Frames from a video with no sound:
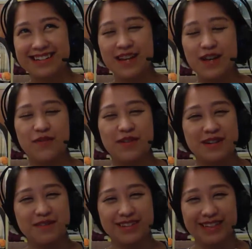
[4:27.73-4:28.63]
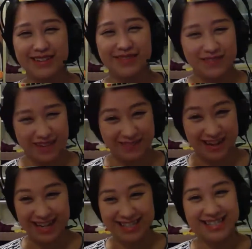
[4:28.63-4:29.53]
if you can only
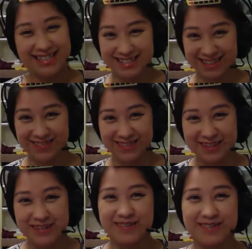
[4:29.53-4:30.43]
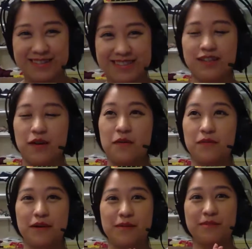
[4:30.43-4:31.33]
imagine someone who is
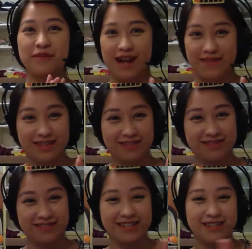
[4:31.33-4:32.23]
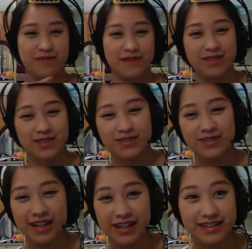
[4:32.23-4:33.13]
from private school going to public school,
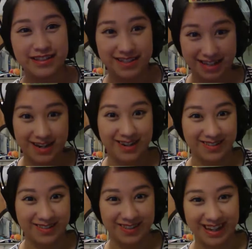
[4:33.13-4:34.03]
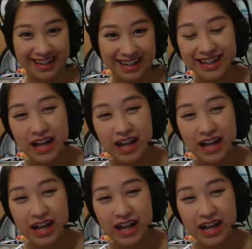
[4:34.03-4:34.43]
it's terrifying.